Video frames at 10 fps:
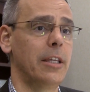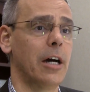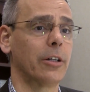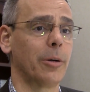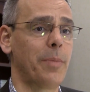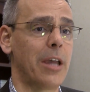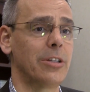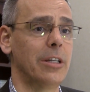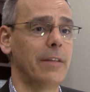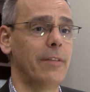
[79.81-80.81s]
younger
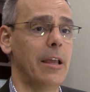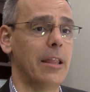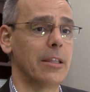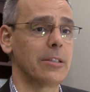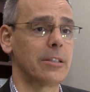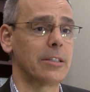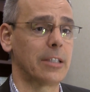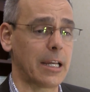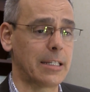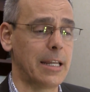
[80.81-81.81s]
patient in the
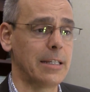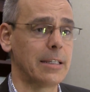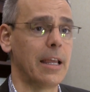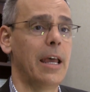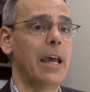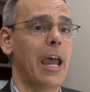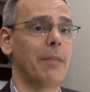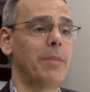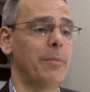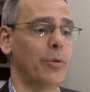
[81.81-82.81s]
60s
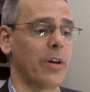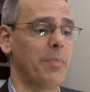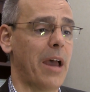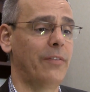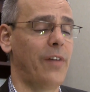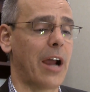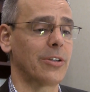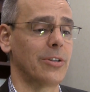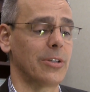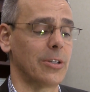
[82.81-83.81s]
and people with bad
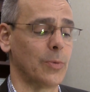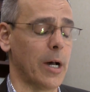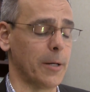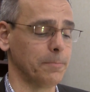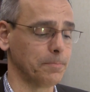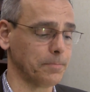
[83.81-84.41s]
fractures as well.